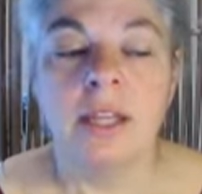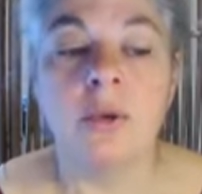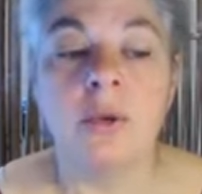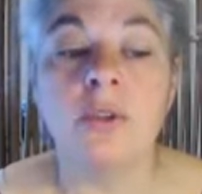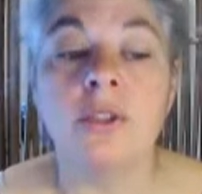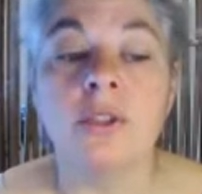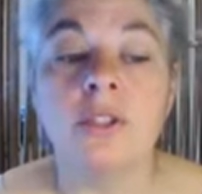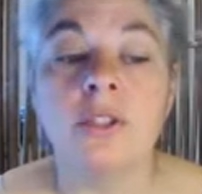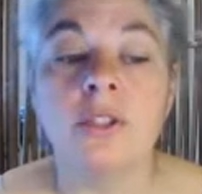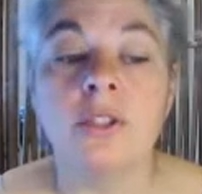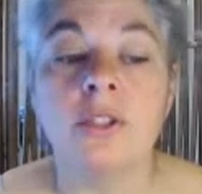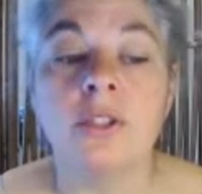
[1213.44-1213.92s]
They
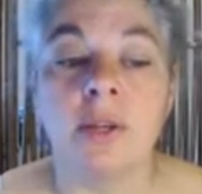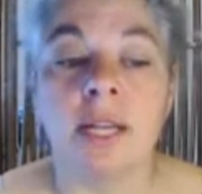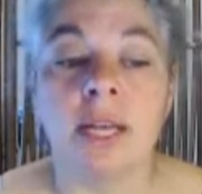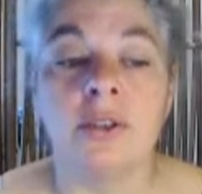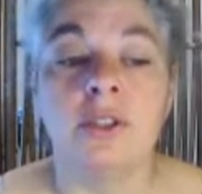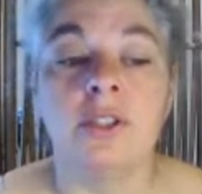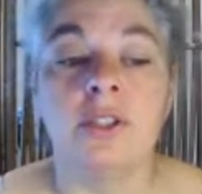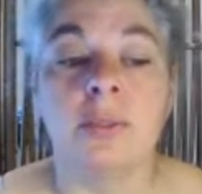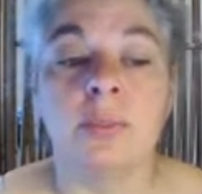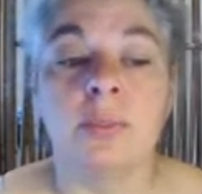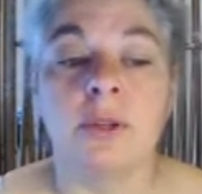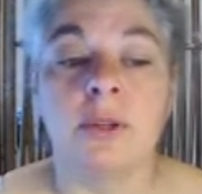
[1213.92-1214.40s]
also allow
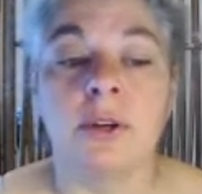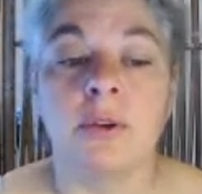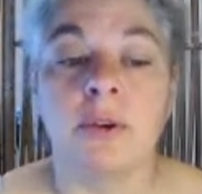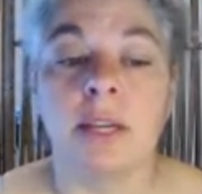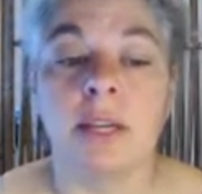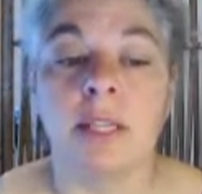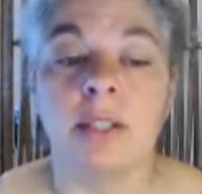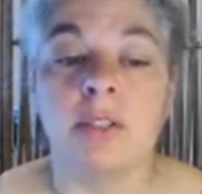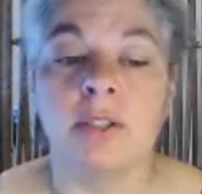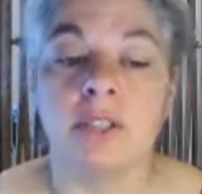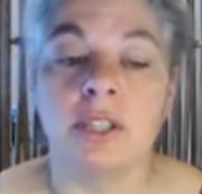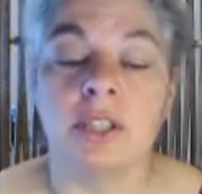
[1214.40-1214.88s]
you to
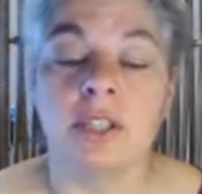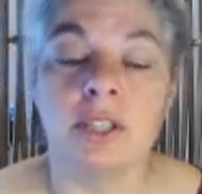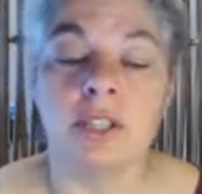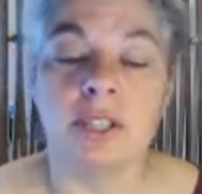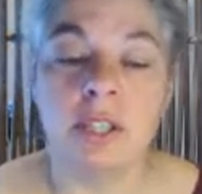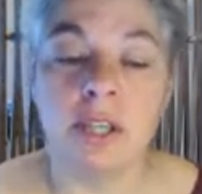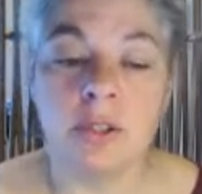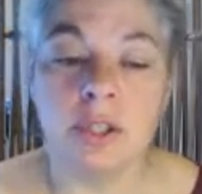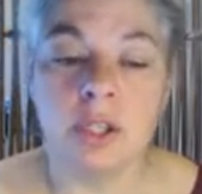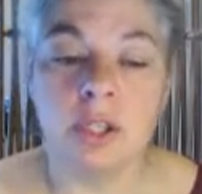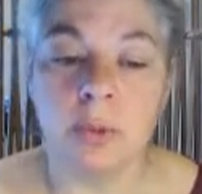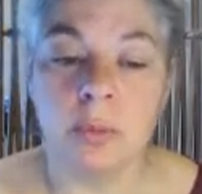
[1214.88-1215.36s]
progress onto the
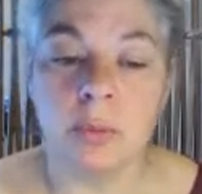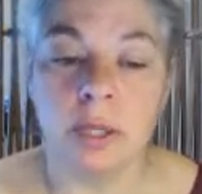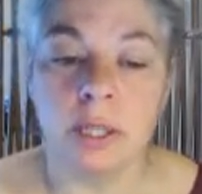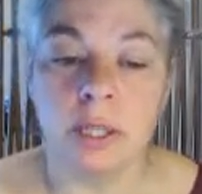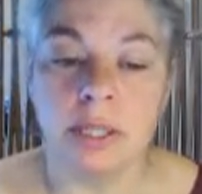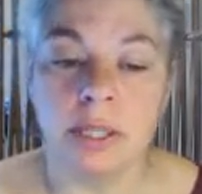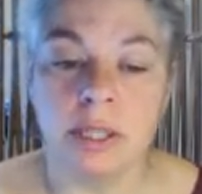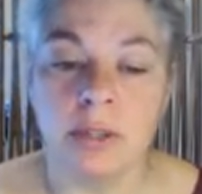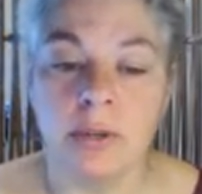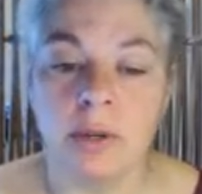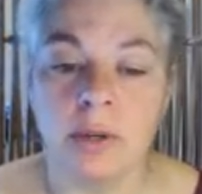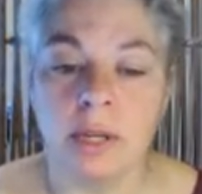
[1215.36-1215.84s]
social
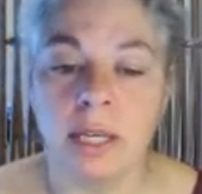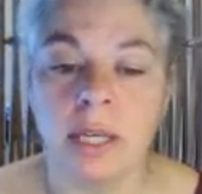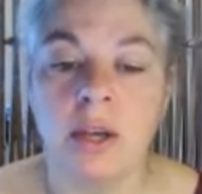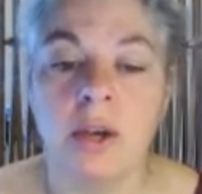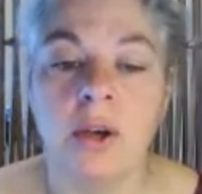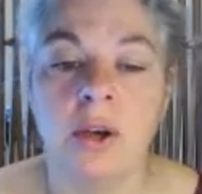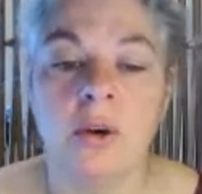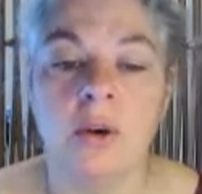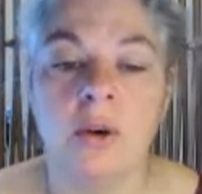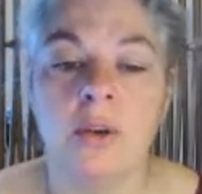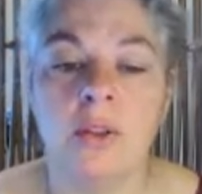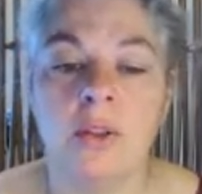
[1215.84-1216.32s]
work degree
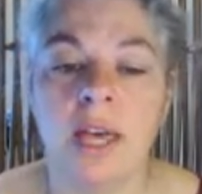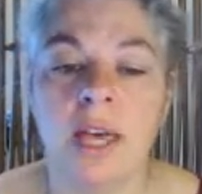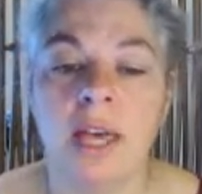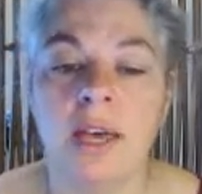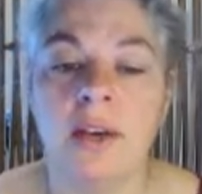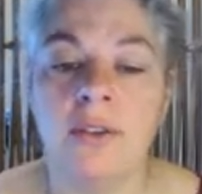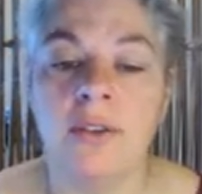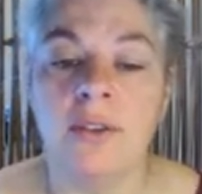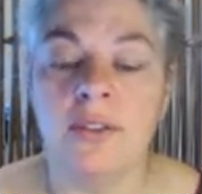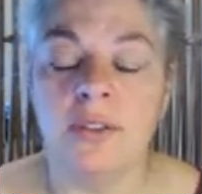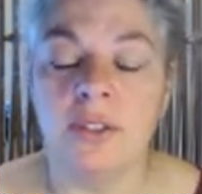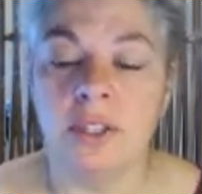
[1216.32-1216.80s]
or the
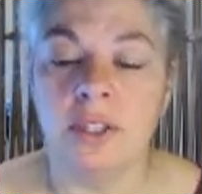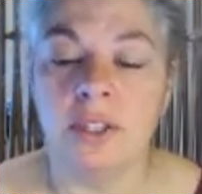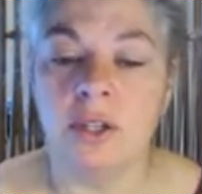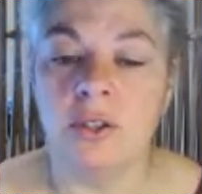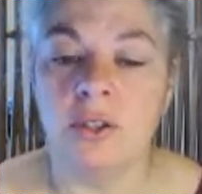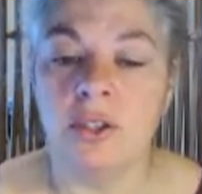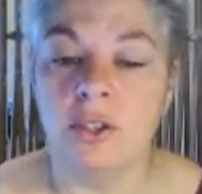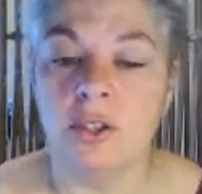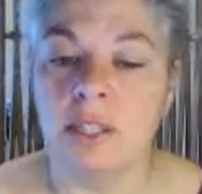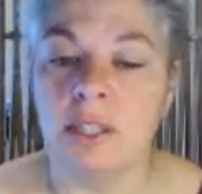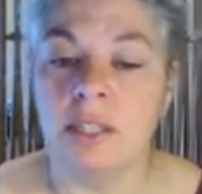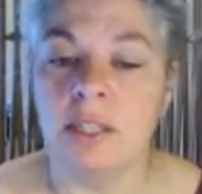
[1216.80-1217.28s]
health and
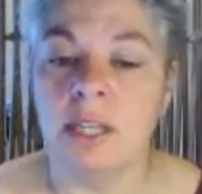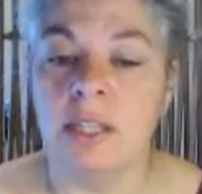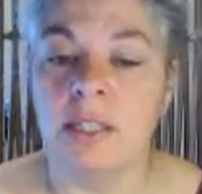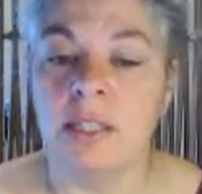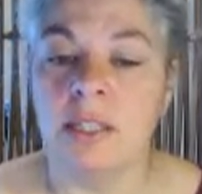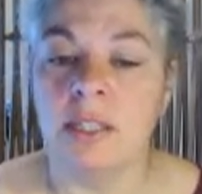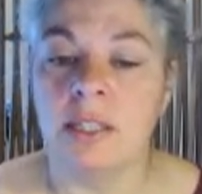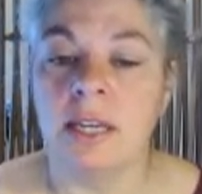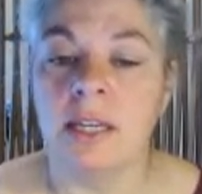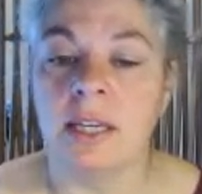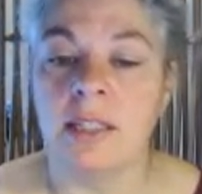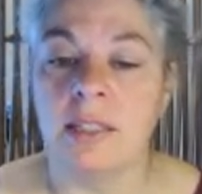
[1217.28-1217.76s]
social
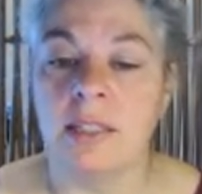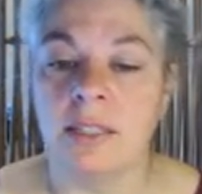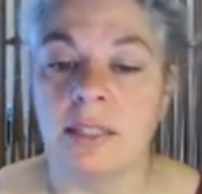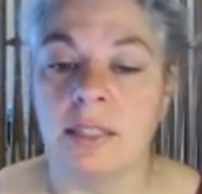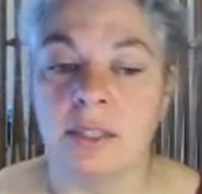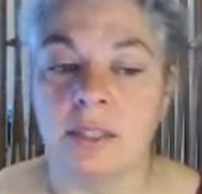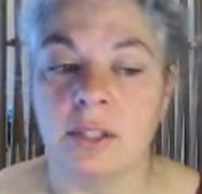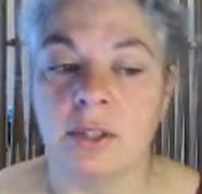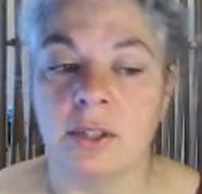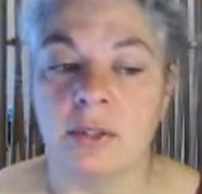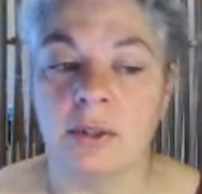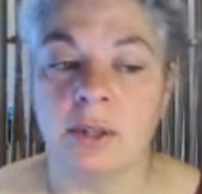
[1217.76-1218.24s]

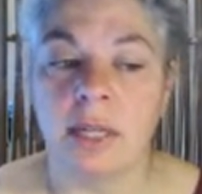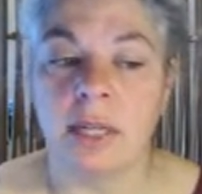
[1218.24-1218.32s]
sciences